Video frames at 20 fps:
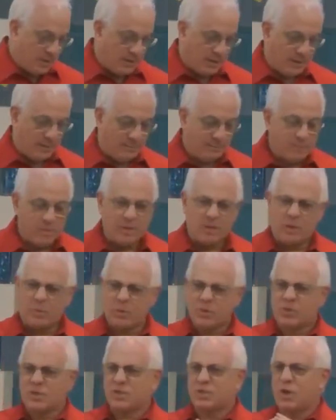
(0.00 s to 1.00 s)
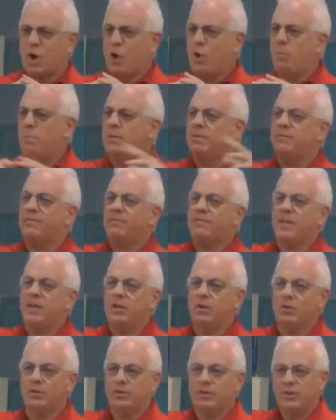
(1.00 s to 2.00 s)
um, there was this open
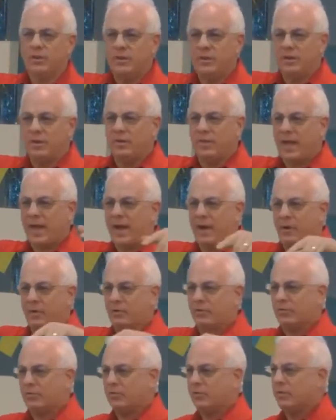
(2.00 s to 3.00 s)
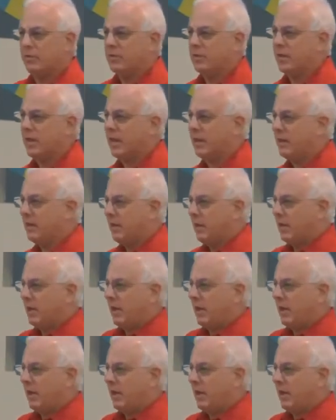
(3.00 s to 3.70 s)
field near the house that